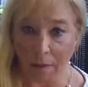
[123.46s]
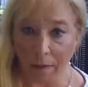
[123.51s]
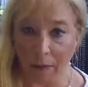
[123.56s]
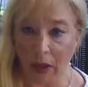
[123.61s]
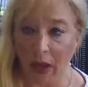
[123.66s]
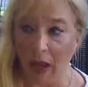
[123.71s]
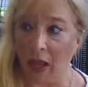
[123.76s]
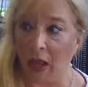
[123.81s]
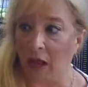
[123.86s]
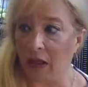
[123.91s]

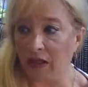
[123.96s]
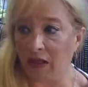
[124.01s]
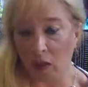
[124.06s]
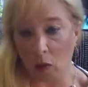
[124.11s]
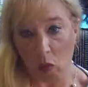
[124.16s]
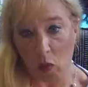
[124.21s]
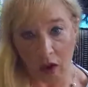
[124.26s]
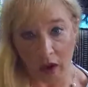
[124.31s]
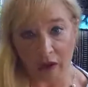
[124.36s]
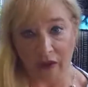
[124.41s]
It's a
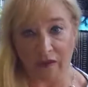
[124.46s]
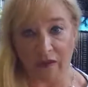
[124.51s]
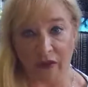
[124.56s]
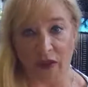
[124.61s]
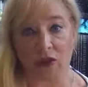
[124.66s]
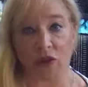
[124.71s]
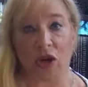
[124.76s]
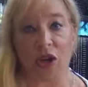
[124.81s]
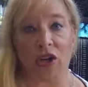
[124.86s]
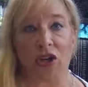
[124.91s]
water
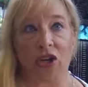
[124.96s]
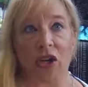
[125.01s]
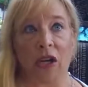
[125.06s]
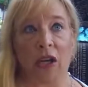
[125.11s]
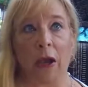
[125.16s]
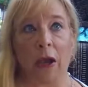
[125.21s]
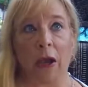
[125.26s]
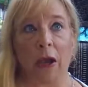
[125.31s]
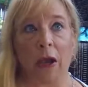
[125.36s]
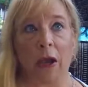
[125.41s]
filtration
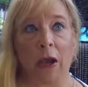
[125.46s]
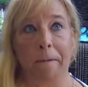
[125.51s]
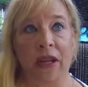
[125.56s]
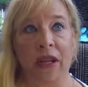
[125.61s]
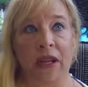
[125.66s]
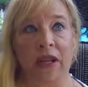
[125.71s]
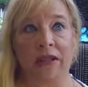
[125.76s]
company.